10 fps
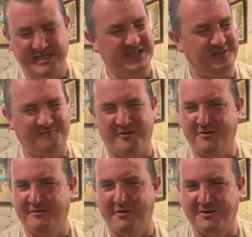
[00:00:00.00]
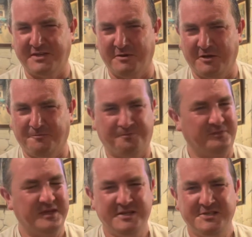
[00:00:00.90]
is very, very similar.
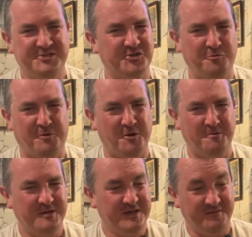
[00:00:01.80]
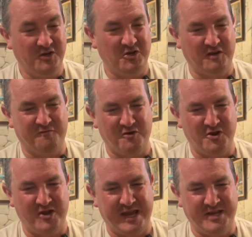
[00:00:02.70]
Superb. If you're looking for a
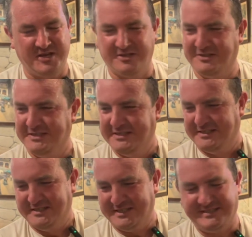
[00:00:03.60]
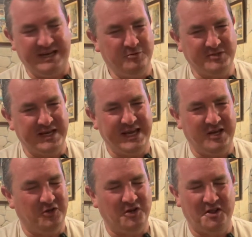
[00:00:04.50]
night ender, the tables in here
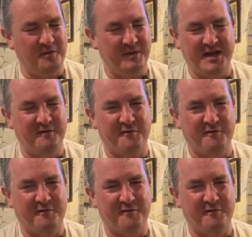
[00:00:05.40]
look like they've been here for